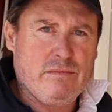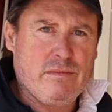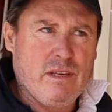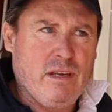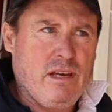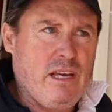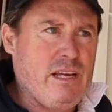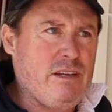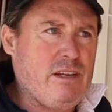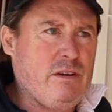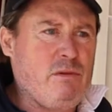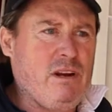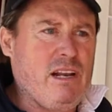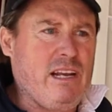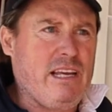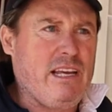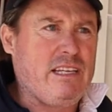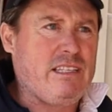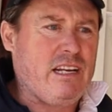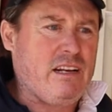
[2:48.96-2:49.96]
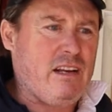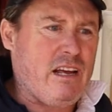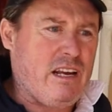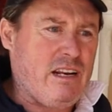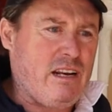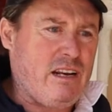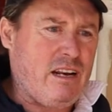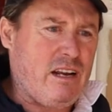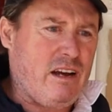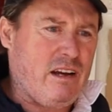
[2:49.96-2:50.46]
It really is,
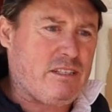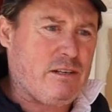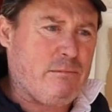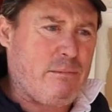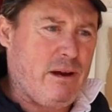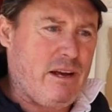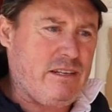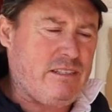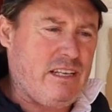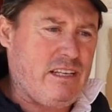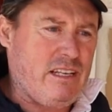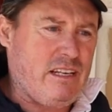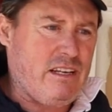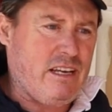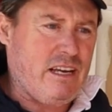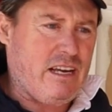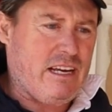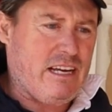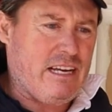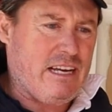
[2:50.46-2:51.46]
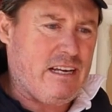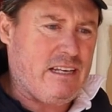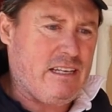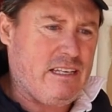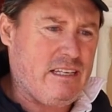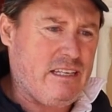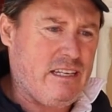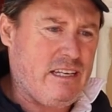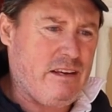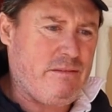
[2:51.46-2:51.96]
and I suppose that
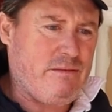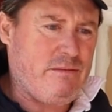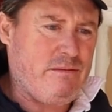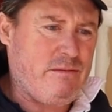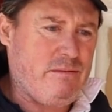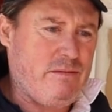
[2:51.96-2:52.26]
if